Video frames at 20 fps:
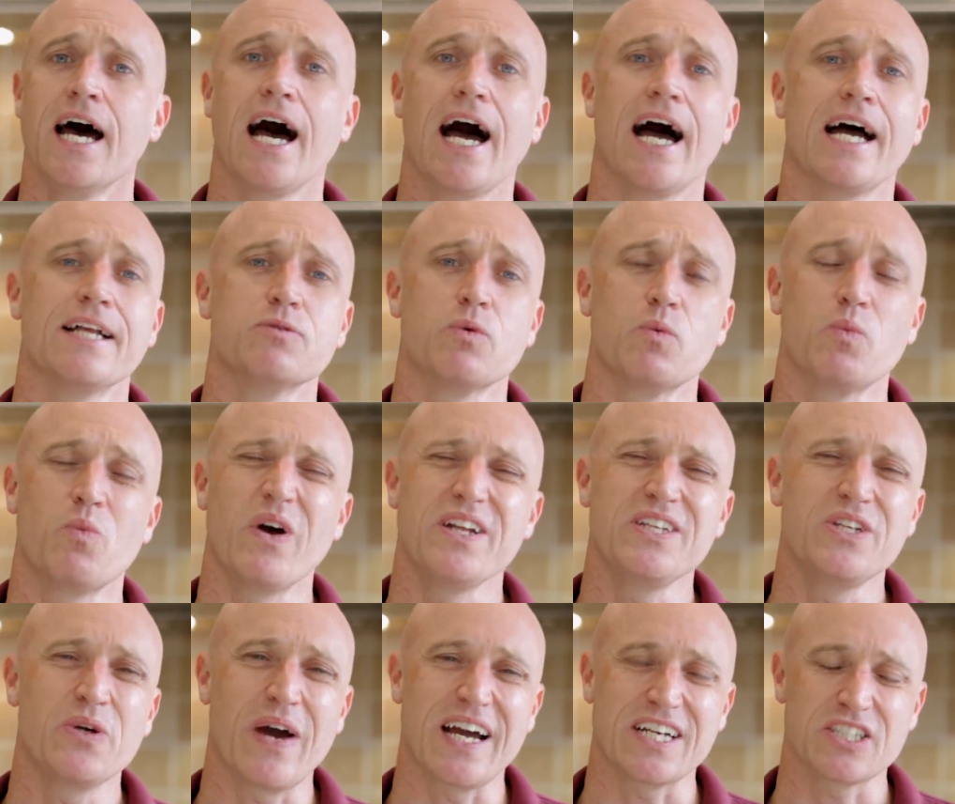and when
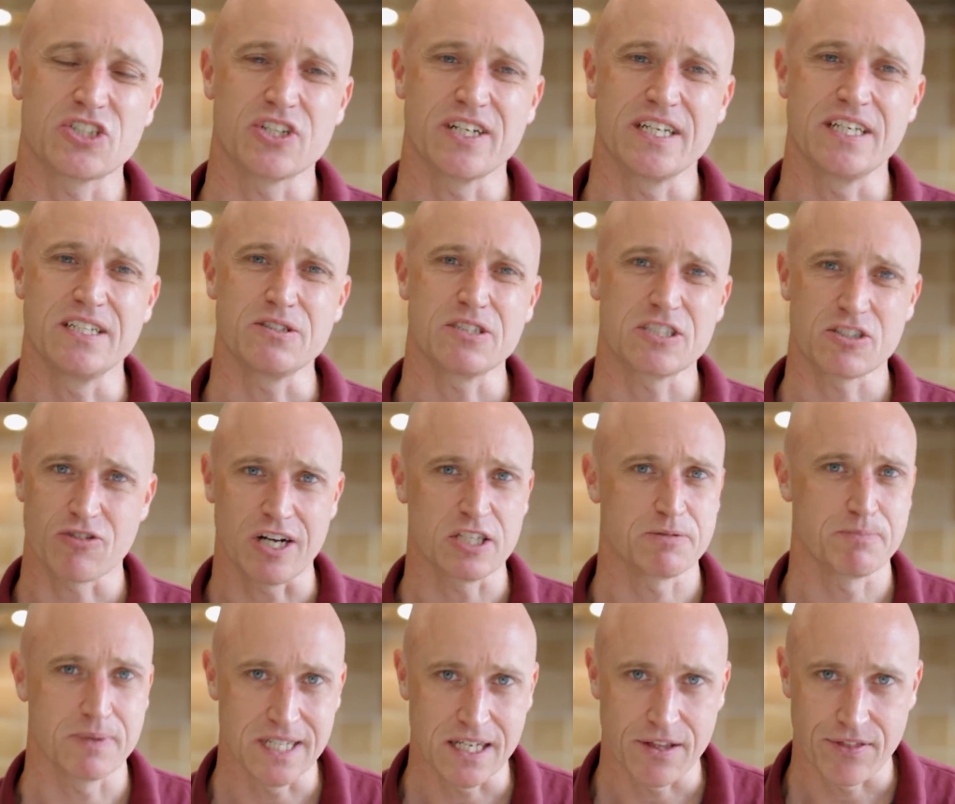you actually
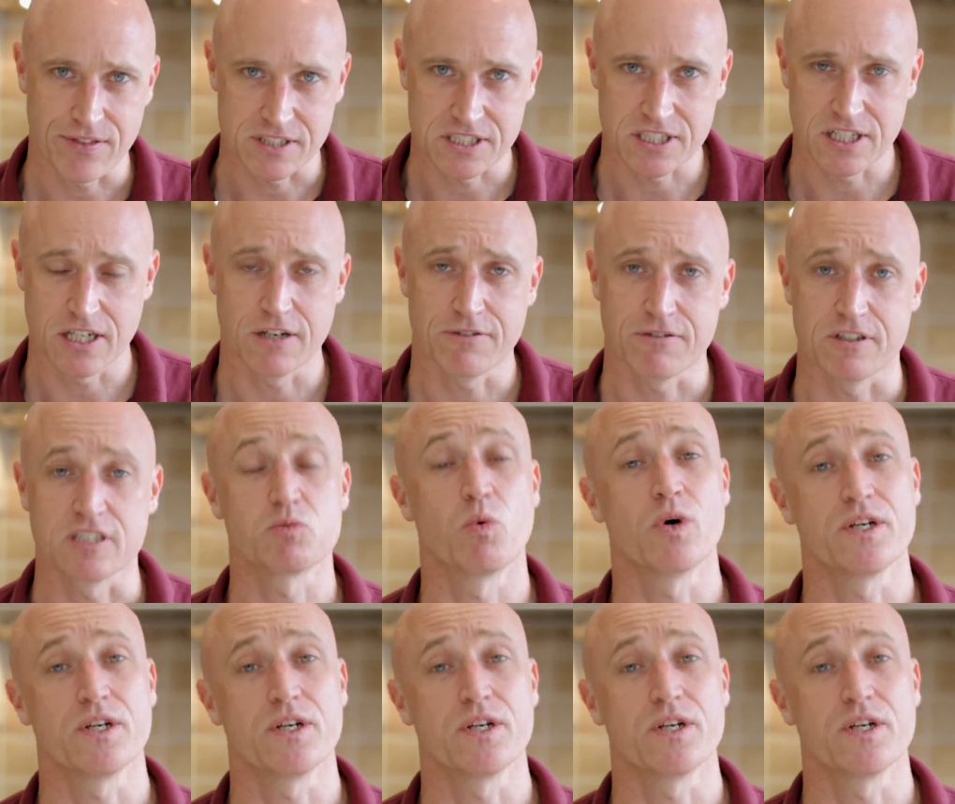scratch beneath the surface,